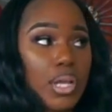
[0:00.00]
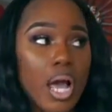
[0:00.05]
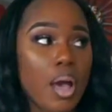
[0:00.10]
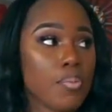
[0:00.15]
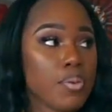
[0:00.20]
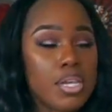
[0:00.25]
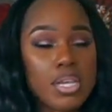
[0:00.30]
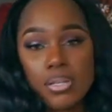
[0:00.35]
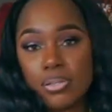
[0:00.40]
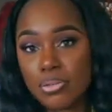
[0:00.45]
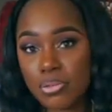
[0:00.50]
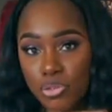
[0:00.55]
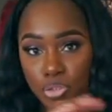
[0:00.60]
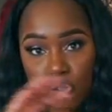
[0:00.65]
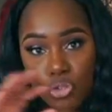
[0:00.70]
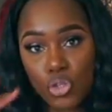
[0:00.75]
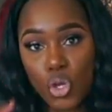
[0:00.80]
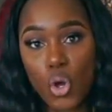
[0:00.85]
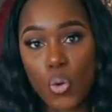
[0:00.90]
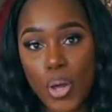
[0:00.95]
I mean,
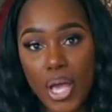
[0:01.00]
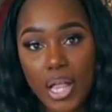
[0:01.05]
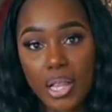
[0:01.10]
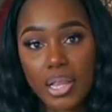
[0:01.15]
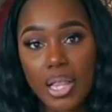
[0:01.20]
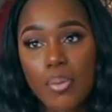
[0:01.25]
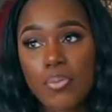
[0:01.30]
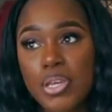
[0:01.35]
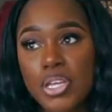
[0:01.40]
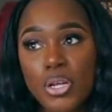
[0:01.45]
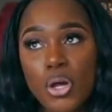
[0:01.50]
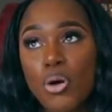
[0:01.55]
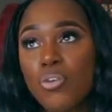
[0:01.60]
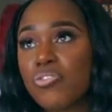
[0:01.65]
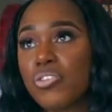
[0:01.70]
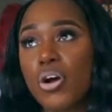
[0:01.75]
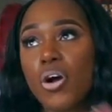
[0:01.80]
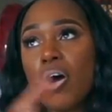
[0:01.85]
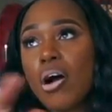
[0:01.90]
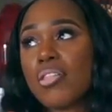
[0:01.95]

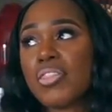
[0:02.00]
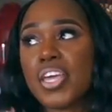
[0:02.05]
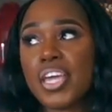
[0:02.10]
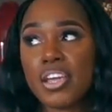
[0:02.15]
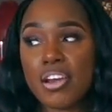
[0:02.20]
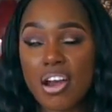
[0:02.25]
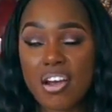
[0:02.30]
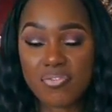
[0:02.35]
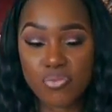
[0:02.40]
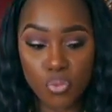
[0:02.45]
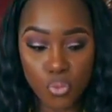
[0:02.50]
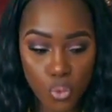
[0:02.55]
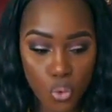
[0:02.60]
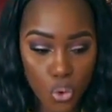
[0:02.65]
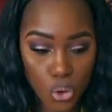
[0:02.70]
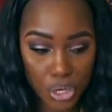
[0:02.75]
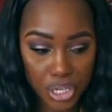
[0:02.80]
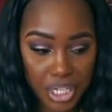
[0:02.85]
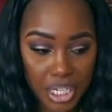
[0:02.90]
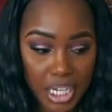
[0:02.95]
over all the hair I've
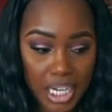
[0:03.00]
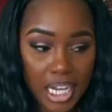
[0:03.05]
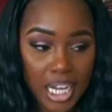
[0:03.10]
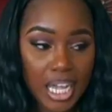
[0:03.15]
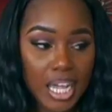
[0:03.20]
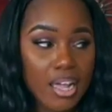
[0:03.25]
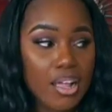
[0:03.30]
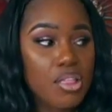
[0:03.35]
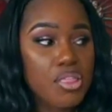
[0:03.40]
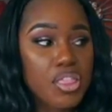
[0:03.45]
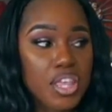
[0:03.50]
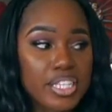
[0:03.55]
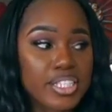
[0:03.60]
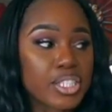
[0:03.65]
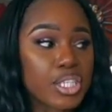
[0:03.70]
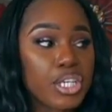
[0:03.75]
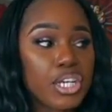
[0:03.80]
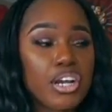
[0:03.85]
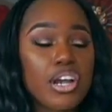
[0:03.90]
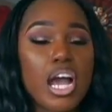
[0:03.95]
worn,
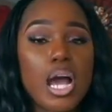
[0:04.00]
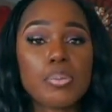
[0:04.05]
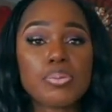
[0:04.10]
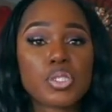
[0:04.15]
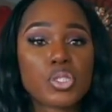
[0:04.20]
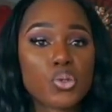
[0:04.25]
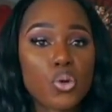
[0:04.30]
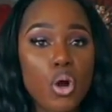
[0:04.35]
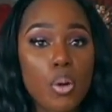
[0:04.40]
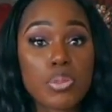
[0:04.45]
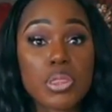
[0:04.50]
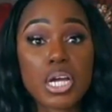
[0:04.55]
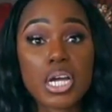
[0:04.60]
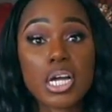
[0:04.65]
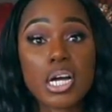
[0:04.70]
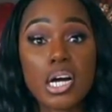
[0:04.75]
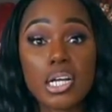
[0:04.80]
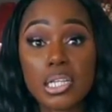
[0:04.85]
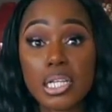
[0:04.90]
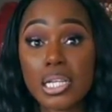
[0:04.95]
this hair absorbed the
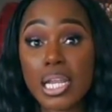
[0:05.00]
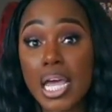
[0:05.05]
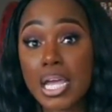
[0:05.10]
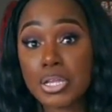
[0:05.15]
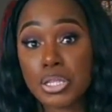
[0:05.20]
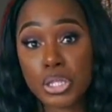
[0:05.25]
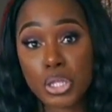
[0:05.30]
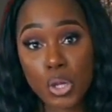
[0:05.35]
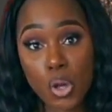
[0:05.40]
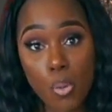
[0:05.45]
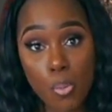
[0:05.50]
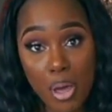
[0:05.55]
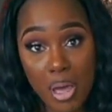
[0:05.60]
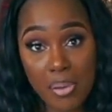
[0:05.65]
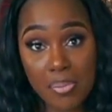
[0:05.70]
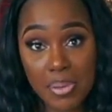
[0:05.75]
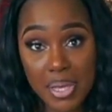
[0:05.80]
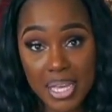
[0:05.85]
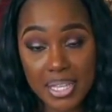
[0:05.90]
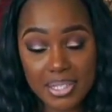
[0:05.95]
color like no
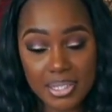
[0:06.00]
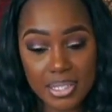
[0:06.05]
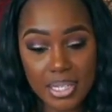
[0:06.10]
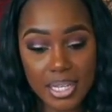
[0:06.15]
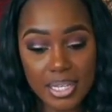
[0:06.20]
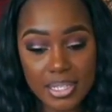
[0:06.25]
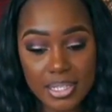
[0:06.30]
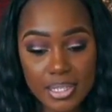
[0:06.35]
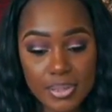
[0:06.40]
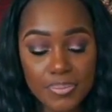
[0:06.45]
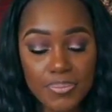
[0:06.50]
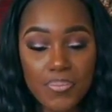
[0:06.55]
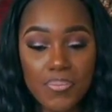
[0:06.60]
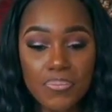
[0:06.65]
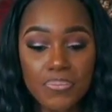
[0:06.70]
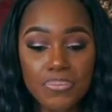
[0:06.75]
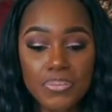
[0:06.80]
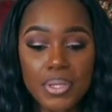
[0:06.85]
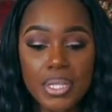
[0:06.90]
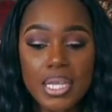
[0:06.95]
man business.
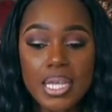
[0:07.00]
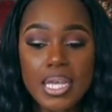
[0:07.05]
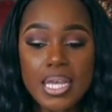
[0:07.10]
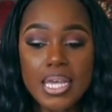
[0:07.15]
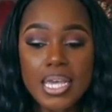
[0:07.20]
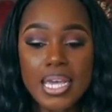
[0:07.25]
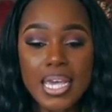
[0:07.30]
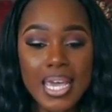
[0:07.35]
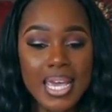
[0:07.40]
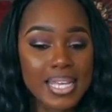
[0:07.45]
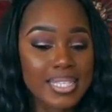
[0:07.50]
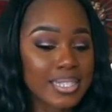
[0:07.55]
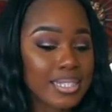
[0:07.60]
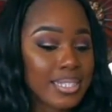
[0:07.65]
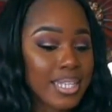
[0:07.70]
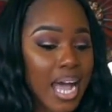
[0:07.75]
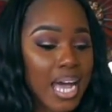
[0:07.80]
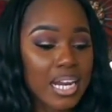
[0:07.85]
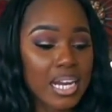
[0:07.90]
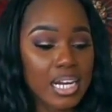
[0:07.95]
It has
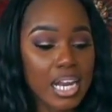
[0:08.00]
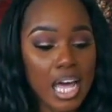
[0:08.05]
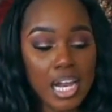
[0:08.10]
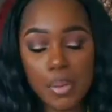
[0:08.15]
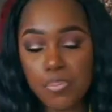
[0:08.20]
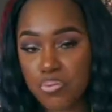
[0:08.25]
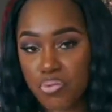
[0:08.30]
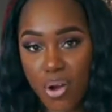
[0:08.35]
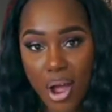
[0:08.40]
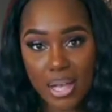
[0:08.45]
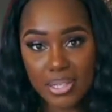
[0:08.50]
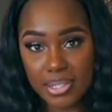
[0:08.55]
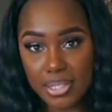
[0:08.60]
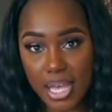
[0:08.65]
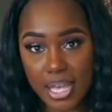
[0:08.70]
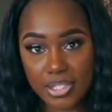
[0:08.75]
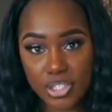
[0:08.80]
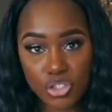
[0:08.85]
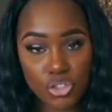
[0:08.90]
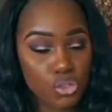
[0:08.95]
not a lot of
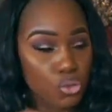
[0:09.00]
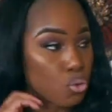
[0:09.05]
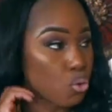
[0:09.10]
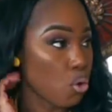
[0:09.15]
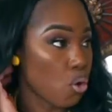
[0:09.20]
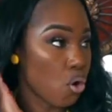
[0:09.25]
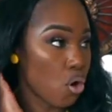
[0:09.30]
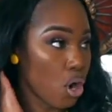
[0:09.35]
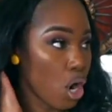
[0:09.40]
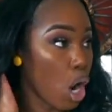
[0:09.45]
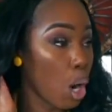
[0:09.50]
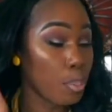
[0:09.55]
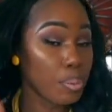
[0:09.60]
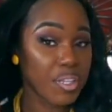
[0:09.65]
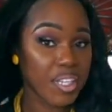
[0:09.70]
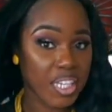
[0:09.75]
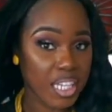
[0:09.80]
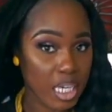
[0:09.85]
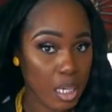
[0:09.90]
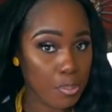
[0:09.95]
process to or
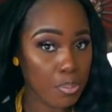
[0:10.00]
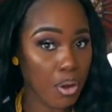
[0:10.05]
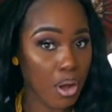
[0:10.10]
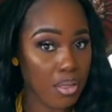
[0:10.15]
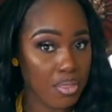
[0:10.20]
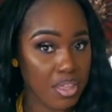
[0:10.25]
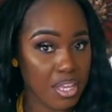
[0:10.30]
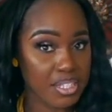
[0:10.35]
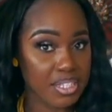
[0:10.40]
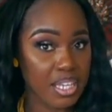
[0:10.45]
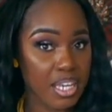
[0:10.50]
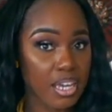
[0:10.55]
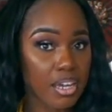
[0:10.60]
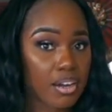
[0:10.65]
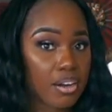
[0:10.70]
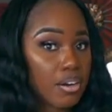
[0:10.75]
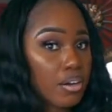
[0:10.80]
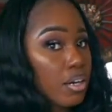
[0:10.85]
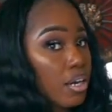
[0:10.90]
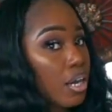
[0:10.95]
upkeep on this
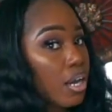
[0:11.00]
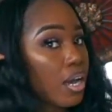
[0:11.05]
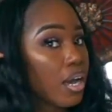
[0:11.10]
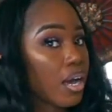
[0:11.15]
hair.